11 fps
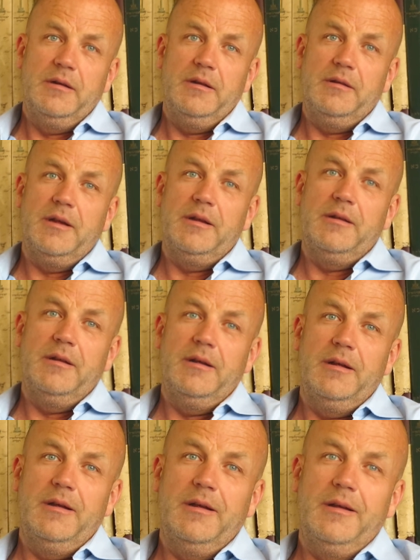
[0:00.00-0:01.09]
And then
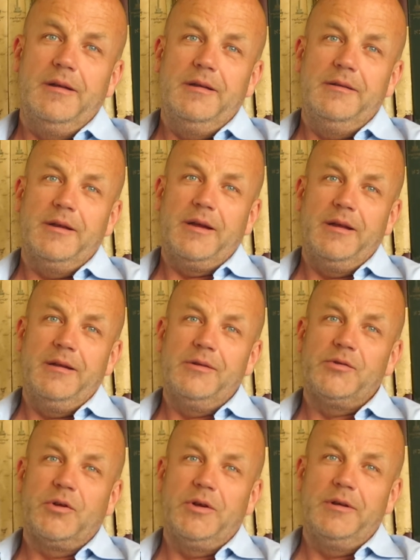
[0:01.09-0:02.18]
they can
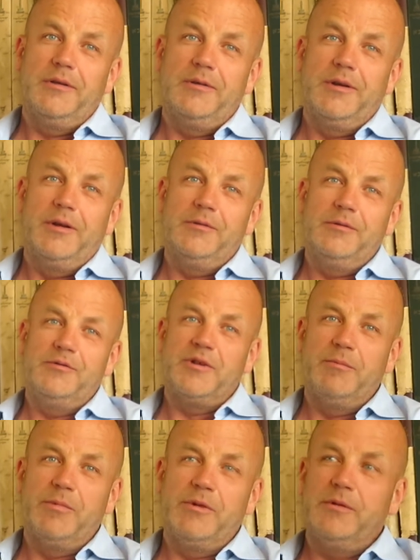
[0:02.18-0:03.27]
enjoy, to
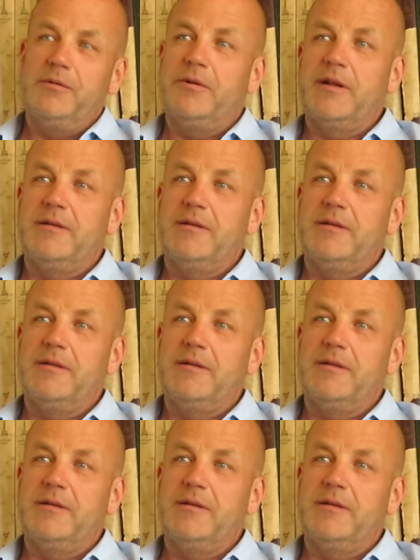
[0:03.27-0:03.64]
jump into the Red